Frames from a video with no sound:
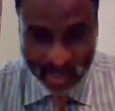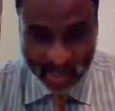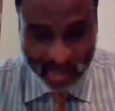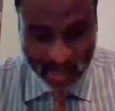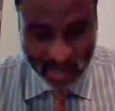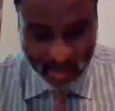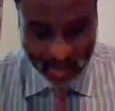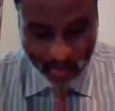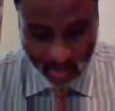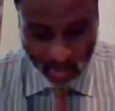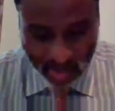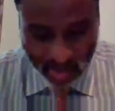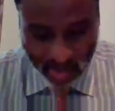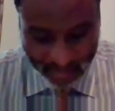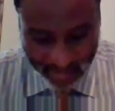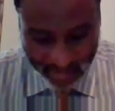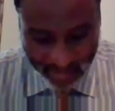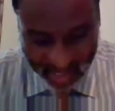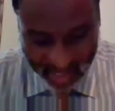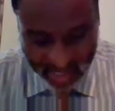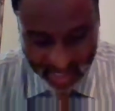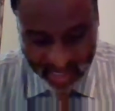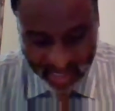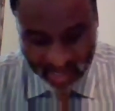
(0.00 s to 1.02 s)
And we are
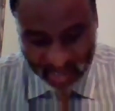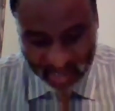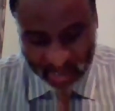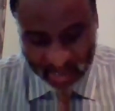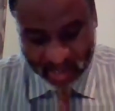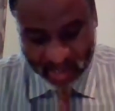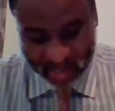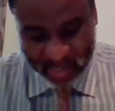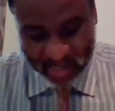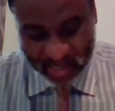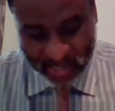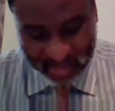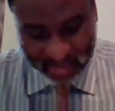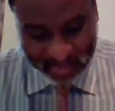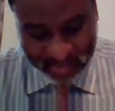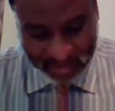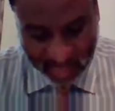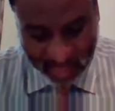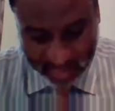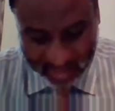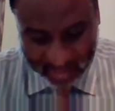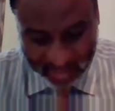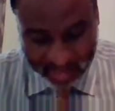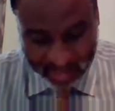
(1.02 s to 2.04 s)
very
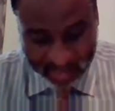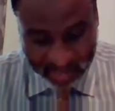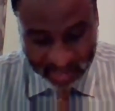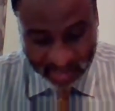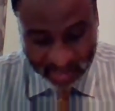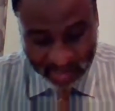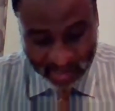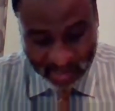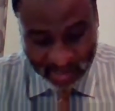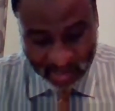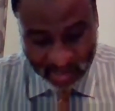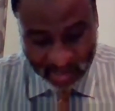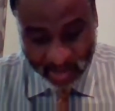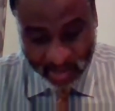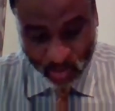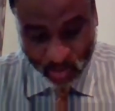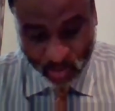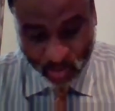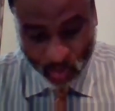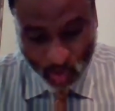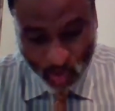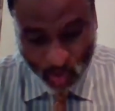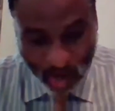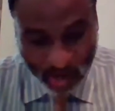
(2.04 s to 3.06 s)
excited
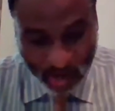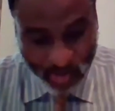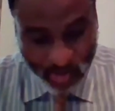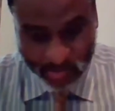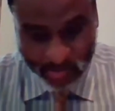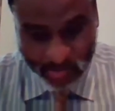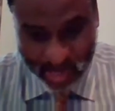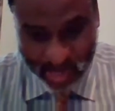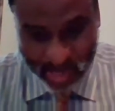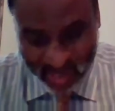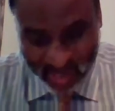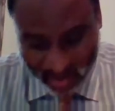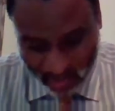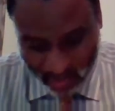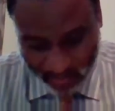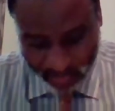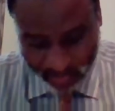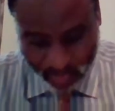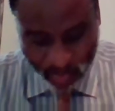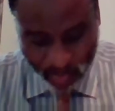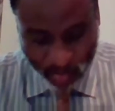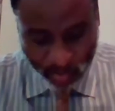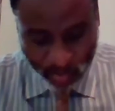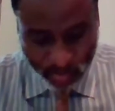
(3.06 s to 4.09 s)
to work with many of
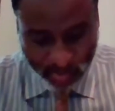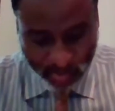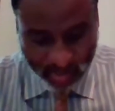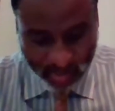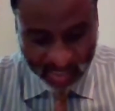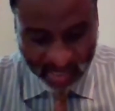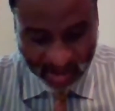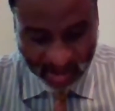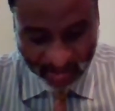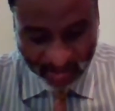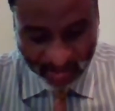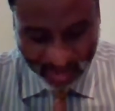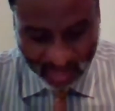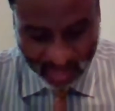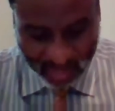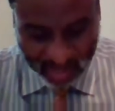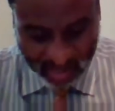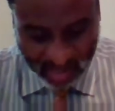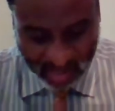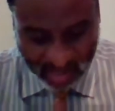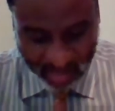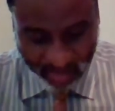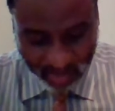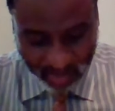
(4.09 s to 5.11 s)
you in African
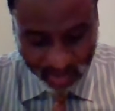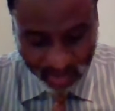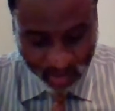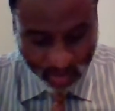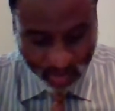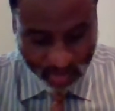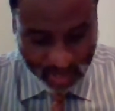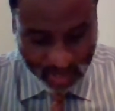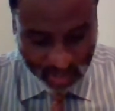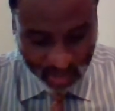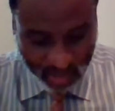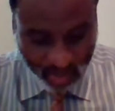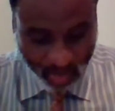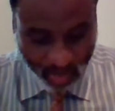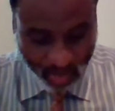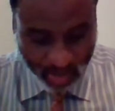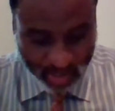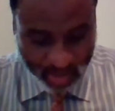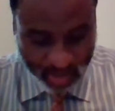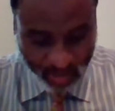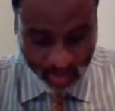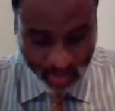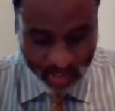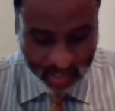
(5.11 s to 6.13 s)
countries to make sure
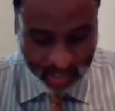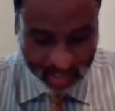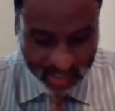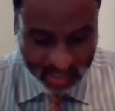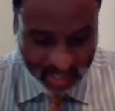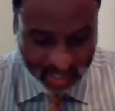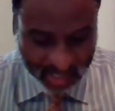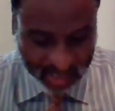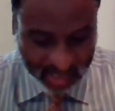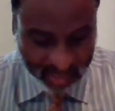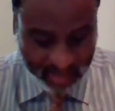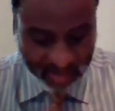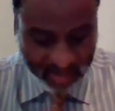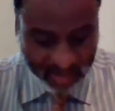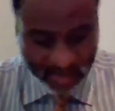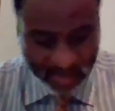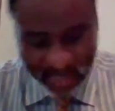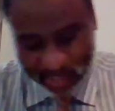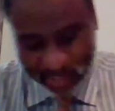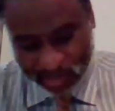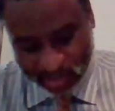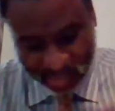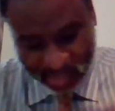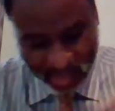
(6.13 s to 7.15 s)
that we increase
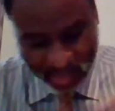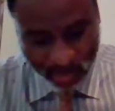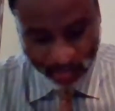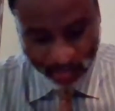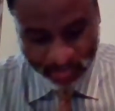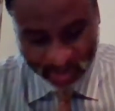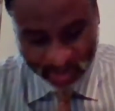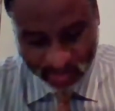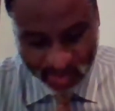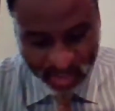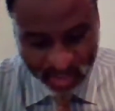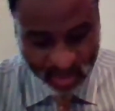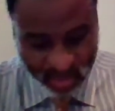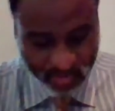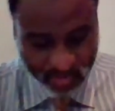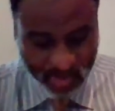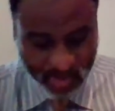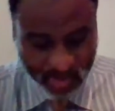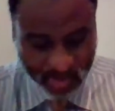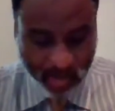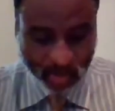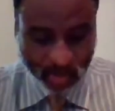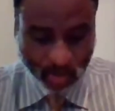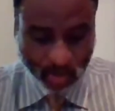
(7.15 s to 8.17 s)
that share of $70
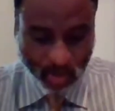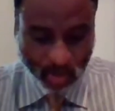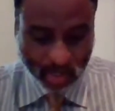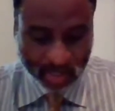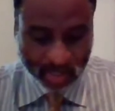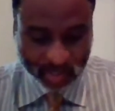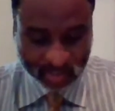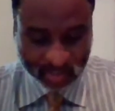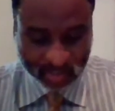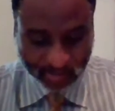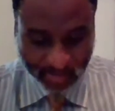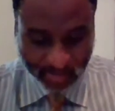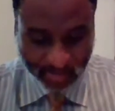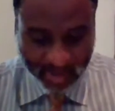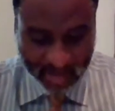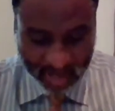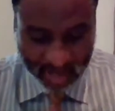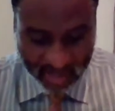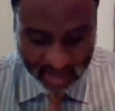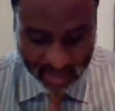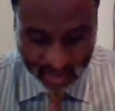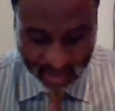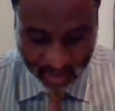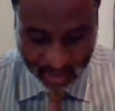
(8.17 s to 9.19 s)
million
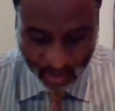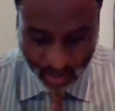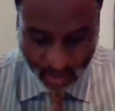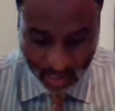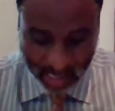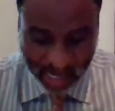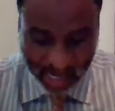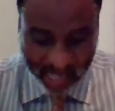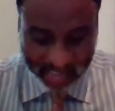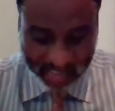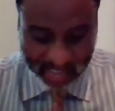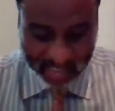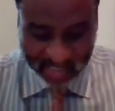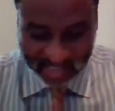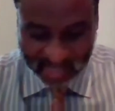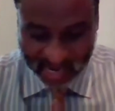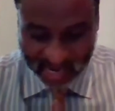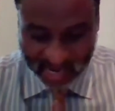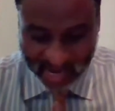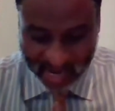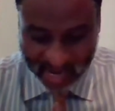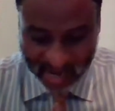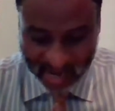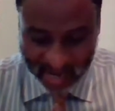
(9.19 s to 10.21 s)
to a larger
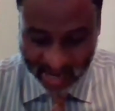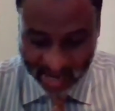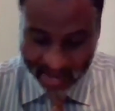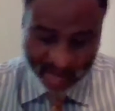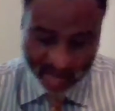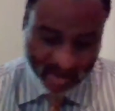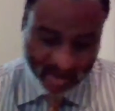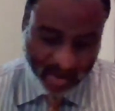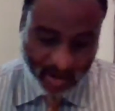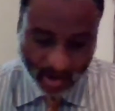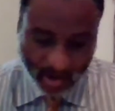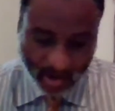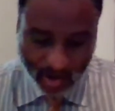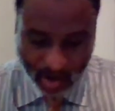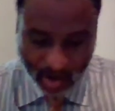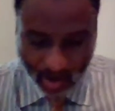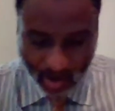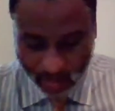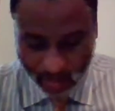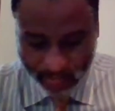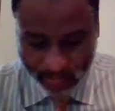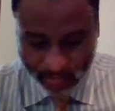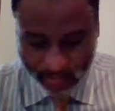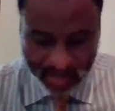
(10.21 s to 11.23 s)
share
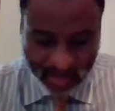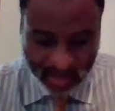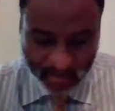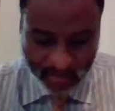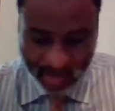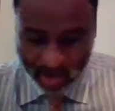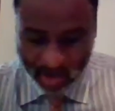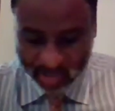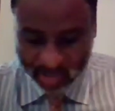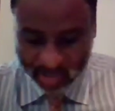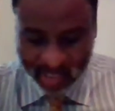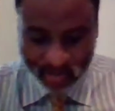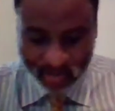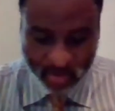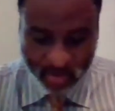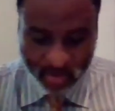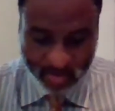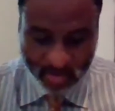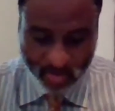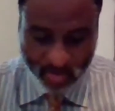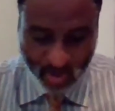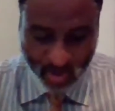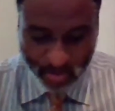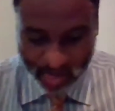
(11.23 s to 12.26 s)
of the amount that will be
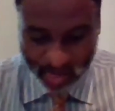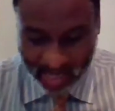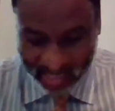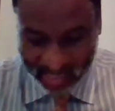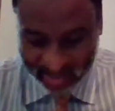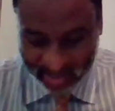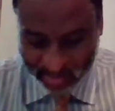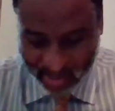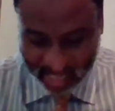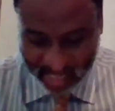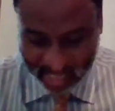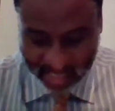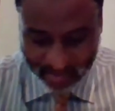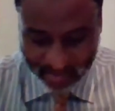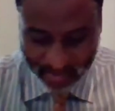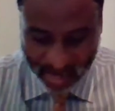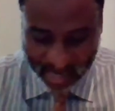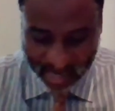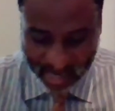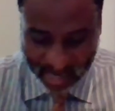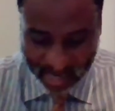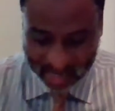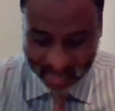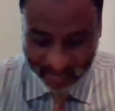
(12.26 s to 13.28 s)
mobilized by the
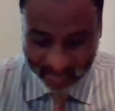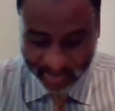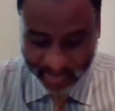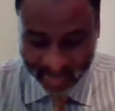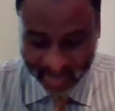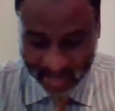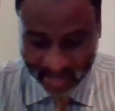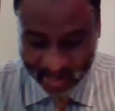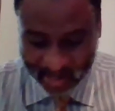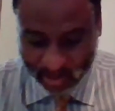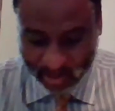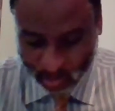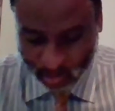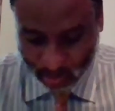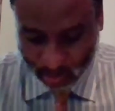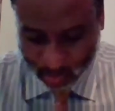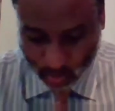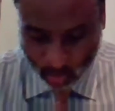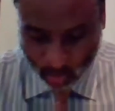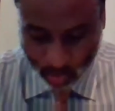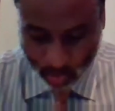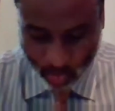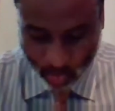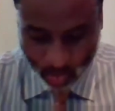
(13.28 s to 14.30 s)
bank
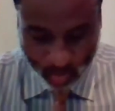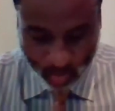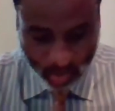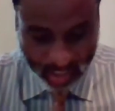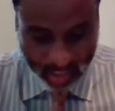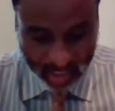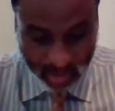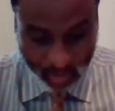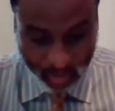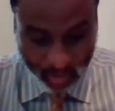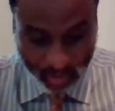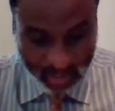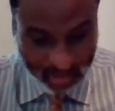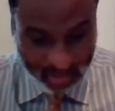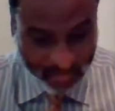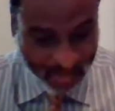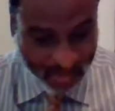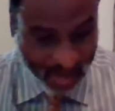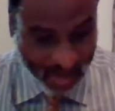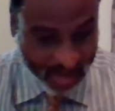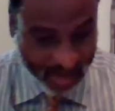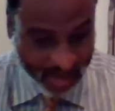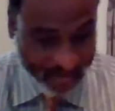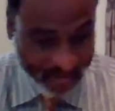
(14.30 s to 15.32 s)
through to
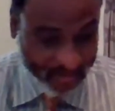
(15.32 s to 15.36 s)
2025.